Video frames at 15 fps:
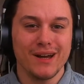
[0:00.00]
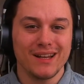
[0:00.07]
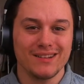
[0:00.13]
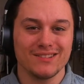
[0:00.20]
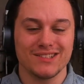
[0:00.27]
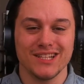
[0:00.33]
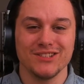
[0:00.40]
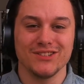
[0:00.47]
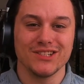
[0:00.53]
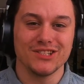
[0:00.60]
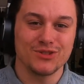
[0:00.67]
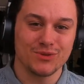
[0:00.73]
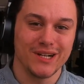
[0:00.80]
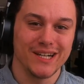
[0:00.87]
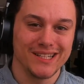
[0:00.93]
medals that you can
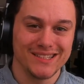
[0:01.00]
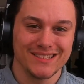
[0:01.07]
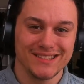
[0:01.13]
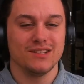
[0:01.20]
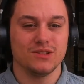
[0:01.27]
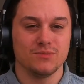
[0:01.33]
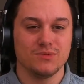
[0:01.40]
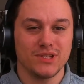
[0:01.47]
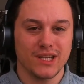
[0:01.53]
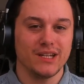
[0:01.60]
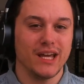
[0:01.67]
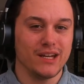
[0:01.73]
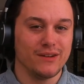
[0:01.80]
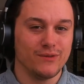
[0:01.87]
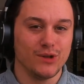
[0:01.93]
trade, some 2nd
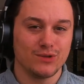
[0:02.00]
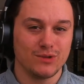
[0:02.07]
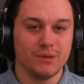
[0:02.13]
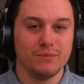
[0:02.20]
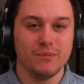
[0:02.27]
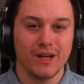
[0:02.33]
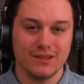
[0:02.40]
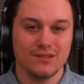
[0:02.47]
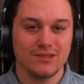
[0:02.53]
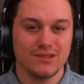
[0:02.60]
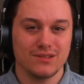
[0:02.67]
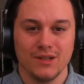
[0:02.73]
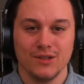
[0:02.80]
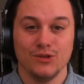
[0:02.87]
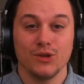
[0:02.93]
anniversary
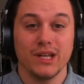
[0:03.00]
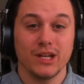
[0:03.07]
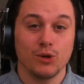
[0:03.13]
medals. You can